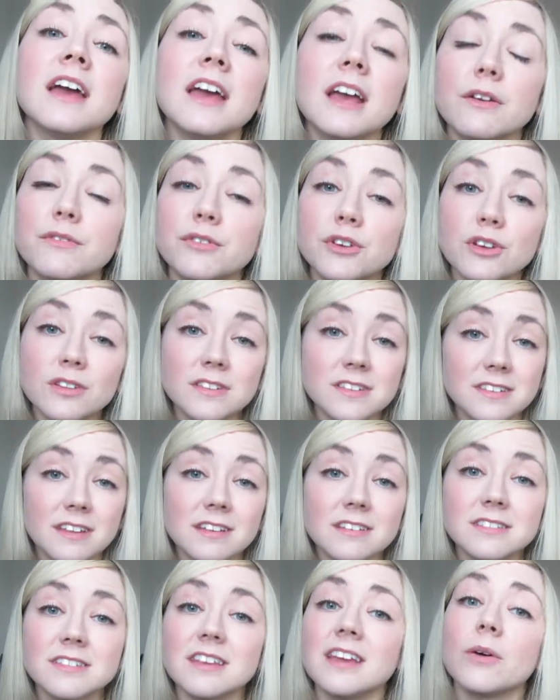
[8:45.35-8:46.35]
if you can
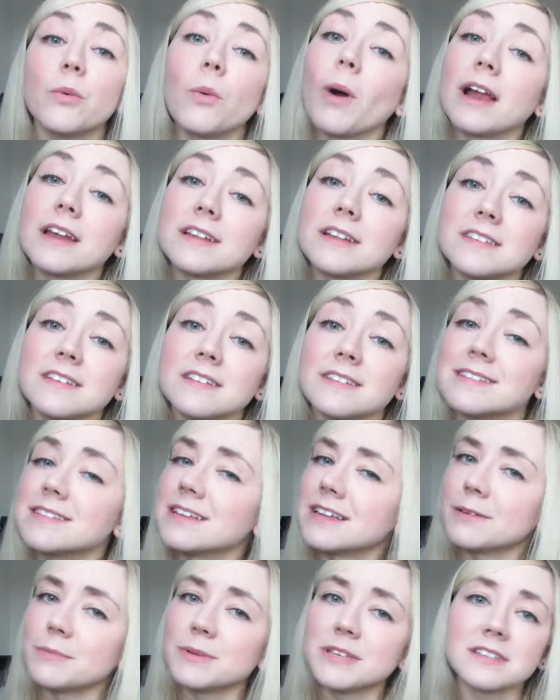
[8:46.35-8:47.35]
still see it while it's in the
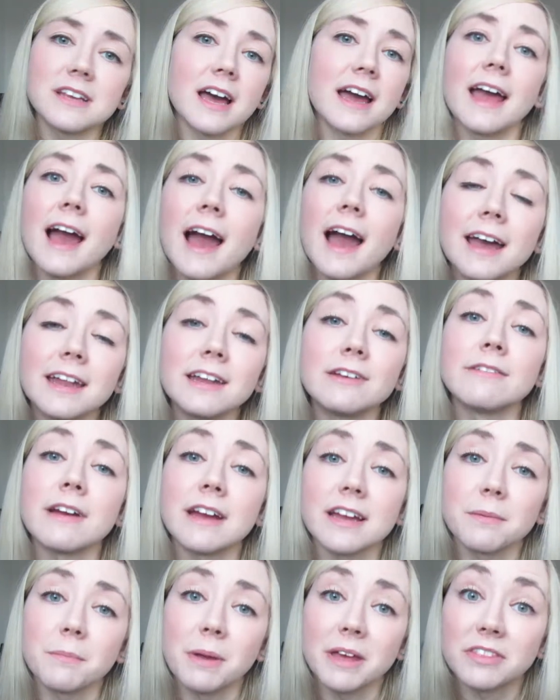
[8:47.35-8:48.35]
cinemas, I highly
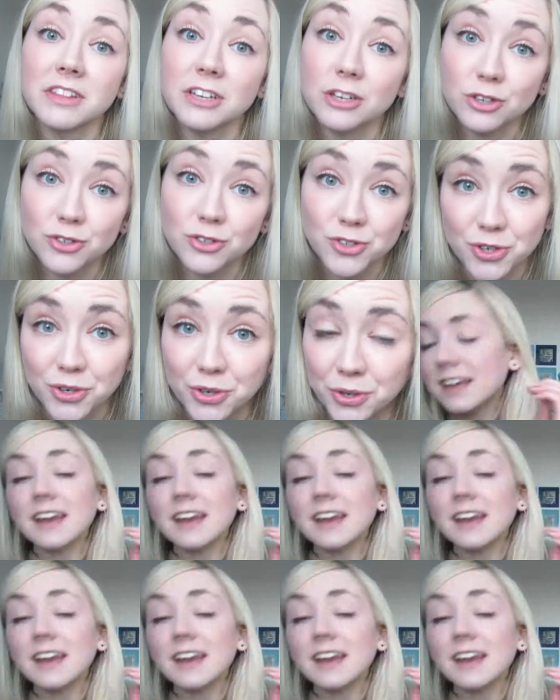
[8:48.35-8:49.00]
recommend that you do.